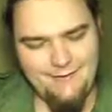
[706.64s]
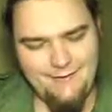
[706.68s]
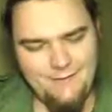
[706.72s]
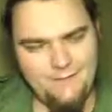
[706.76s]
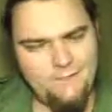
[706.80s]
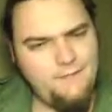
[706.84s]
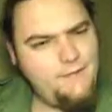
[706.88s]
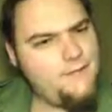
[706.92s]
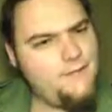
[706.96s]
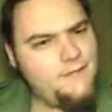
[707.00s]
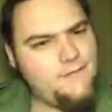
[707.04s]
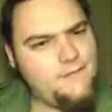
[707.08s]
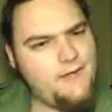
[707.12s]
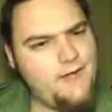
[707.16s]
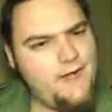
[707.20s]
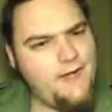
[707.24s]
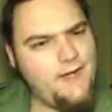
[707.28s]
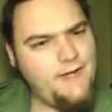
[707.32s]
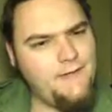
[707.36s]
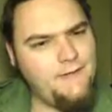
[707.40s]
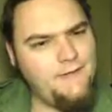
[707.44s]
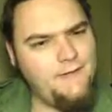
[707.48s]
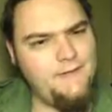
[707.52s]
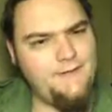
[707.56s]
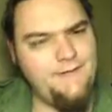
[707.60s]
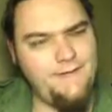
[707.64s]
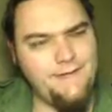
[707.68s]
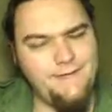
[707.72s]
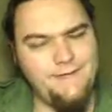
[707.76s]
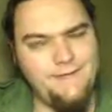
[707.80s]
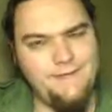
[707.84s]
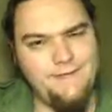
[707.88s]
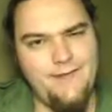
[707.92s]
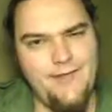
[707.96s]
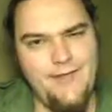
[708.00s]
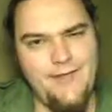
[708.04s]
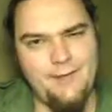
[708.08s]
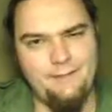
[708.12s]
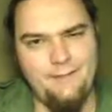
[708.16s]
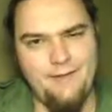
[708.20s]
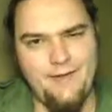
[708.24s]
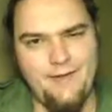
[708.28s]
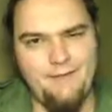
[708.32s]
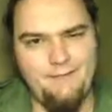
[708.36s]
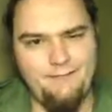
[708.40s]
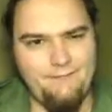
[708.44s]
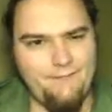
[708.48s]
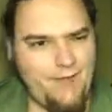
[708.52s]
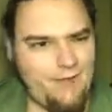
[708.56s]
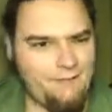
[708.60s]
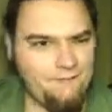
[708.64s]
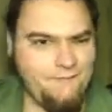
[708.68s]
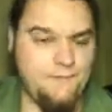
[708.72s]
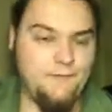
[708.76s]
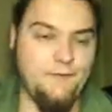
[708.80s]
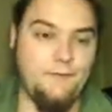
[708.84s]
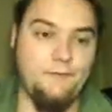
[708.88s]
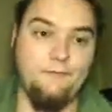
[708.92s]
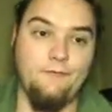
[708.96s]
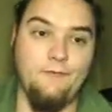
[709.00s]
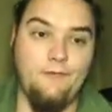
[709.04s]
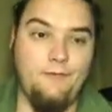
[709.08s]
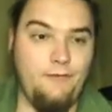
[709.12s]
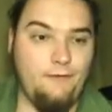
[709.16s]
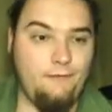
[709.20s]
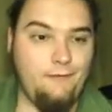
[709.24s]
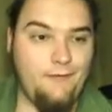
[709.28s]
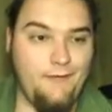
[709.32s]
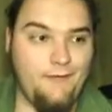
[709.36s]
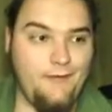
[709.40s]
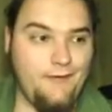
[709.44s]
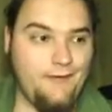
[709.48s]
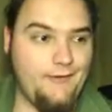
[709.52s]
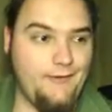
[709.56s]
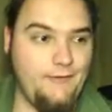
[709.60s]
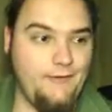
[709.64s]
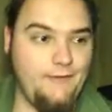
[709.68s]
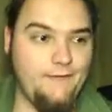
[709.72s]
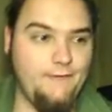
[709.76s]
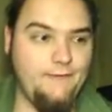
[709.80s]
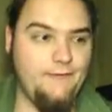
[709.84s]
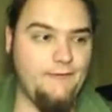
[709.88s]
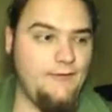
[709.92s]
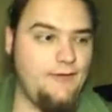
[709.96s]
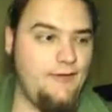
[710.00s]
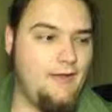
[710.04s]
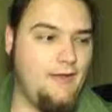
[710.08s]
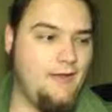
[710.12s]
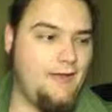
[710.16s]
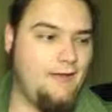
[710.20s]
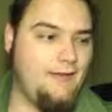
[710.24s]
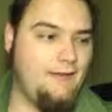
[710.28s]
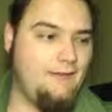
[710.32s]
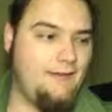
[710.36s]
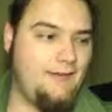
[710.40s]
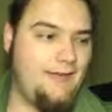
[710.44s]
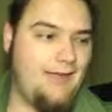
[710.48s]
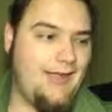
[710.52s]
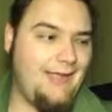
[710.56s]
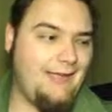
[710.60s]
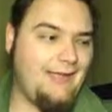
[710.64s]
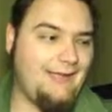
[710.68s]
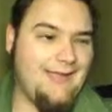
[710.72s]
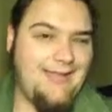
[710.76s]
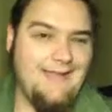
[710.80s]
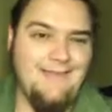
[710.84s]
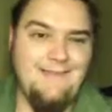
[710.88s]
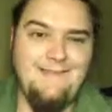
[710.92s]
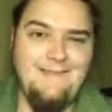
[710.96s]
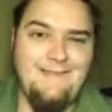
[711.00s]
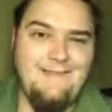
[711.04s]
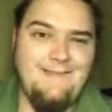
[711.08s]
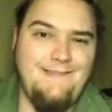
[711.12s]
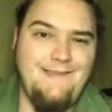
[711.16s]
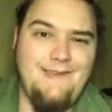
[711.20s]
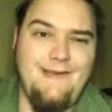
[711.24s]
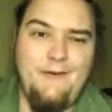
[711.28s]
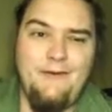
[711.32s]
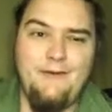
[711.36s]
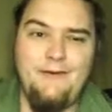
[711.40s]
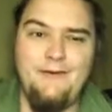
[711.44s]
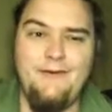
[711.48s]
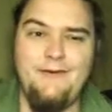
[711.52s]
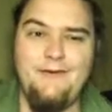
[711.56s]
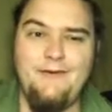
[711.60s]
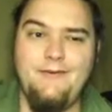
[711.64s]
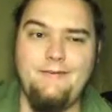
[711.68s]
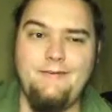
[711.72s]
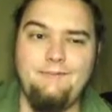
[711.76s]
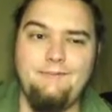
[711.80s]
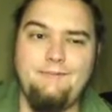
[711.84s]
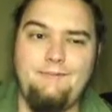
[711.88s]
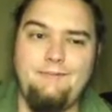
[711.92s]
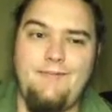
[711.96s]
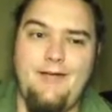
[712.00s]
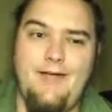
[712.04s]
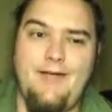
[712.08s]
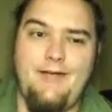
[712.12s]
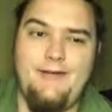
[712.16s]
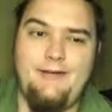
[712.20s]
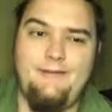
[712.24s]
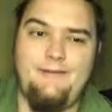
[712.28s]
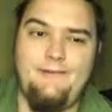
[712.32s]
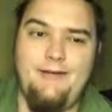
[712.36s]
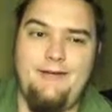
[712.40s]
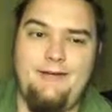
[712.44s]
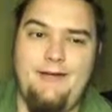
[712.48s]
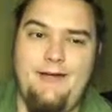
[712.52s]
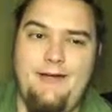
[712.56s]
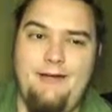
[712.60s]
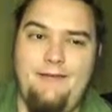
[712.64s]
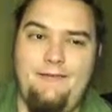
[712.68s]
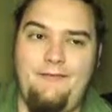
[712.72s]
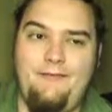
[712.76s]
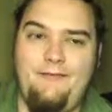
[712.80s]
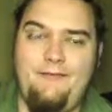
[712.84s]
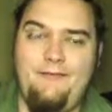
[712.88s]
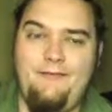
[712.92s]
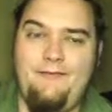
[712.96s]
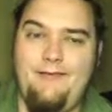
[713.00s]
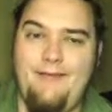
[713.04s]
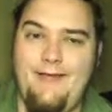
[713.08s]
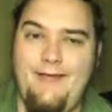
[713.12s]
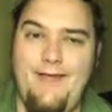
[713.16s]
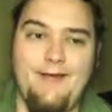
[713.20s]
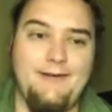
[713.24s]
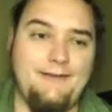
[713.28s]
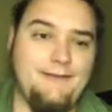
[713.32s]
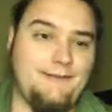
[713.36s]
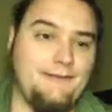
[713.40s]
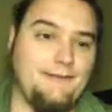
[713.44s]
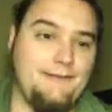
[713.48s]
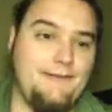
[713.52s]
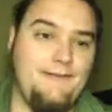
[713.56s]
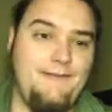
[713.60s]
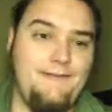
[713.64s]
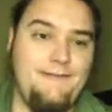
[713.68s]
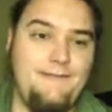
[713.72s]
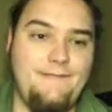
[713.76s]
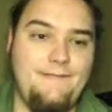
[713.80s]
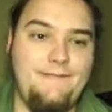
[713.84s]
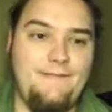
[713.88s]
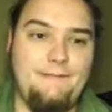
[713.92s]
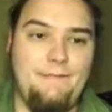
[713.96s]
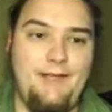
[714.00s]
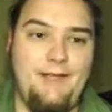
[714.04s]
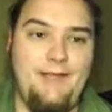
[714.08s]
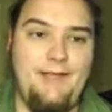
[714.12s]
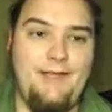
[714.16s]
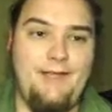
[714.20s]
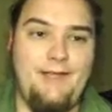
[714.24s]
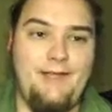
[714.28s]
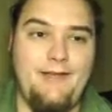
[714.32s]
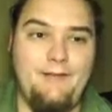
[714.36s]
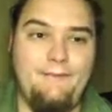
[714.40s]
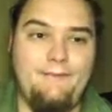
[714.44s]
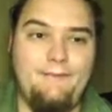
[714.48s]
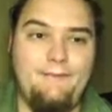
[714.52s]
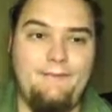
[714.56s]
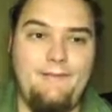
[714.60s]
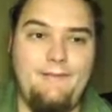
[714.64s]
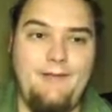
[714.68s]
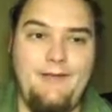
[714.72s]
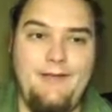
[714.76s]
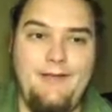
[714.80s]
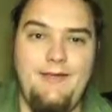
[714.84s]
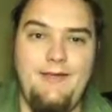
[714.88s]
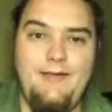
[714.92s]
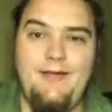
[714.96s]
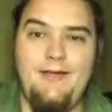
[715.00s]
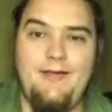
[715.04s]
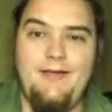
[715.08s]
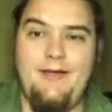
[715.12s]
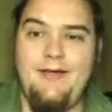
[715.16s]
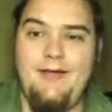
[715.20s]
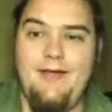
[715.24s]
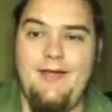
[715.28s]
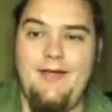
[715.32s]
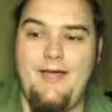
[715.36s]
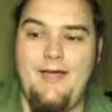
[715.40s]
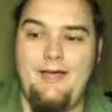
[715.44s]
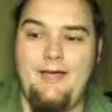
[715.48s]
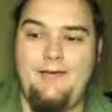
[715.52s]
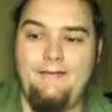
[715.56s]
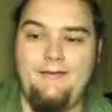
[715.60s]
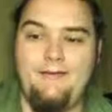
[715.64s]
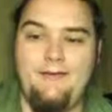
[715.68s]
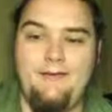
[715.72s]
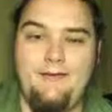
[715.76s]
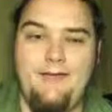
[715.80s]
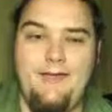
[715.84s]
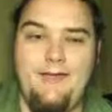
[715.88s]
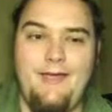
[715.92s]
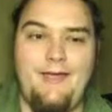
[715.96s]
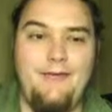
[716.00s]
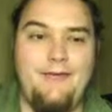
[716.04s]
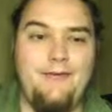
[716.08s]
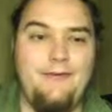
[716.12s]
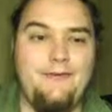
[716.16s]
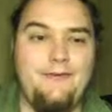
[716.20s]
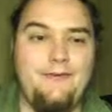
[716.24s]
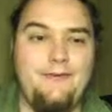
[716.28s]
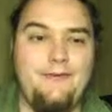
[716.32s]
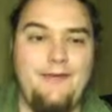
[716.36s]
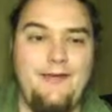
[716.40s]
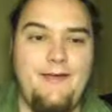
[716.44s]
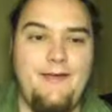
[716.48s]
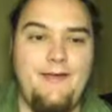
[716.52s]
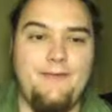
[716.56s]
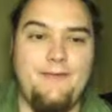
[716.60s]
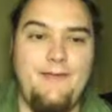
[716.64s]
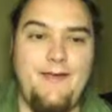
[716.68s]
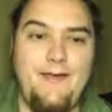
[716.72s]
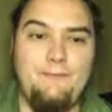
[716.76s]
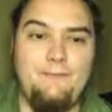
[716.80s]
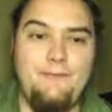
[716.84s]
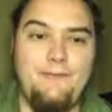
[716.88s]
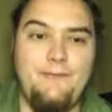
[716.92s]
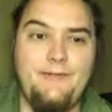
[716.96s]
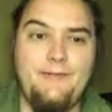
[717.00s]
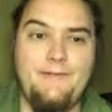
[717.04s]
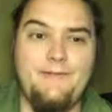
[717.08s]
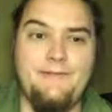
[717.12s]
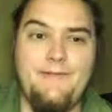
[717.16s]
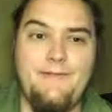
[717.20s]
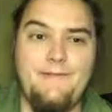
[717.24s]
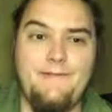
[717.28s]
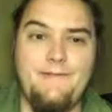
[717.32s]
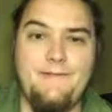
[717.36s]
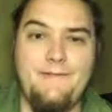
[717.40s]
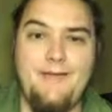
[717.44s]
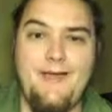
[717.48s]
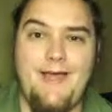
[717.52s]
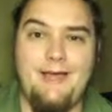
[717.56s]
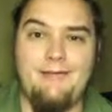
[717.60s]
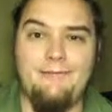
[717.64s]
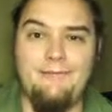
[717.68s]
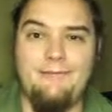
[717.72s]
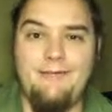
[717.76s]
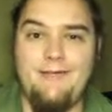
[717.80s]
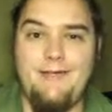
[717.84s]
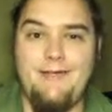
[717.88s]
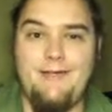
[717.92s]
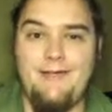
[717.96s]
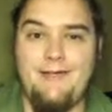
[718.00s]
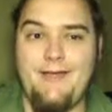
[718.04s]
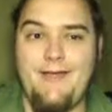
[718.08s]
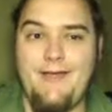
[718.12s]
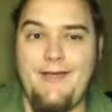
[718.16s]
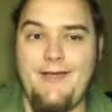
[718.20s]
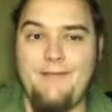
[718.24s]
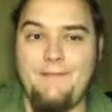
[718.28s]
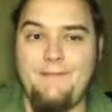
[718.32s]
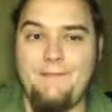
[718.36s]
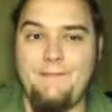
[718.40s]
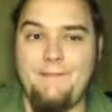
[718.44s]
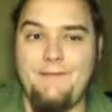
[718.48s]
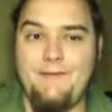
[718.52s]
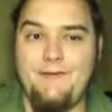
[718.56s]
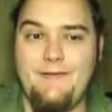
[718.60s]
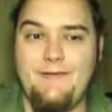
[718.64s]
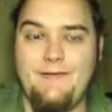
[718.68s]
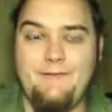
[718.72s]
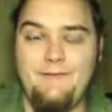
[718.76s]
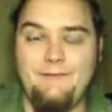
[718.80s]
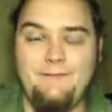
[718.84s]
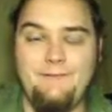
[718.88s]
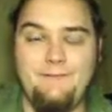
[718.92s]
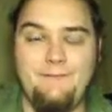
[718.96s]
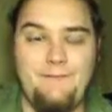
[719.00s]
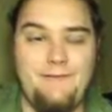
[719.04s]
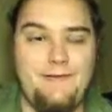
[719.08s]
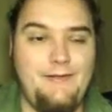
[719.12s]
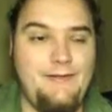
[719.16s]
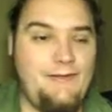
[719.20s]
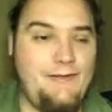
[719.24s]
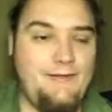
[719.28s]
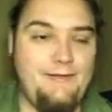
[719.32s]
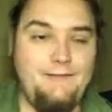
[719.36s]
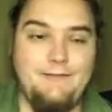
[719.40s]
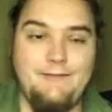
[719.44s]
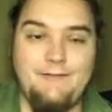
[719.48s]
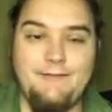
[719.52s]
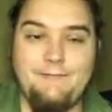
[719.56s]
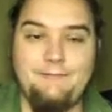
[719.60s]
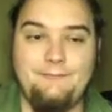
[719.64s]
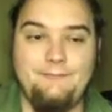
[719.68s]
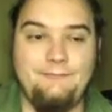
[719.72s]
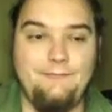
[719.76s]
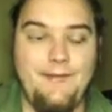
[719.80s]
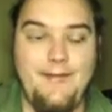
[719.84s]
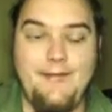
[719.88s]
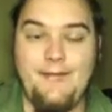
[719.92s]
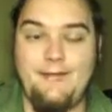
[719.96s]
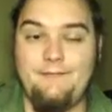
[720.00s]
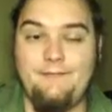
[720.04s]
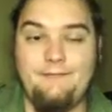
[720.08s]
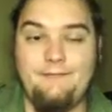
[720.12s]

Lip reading: it's very strange that they did that, but I'm just going to roll with it because, yeah, I guess he's younger. I don't know how old the actor is playing him. I don't really care who he is. I'm pretty sure it's the guy from Kick-Ass, but whatever. I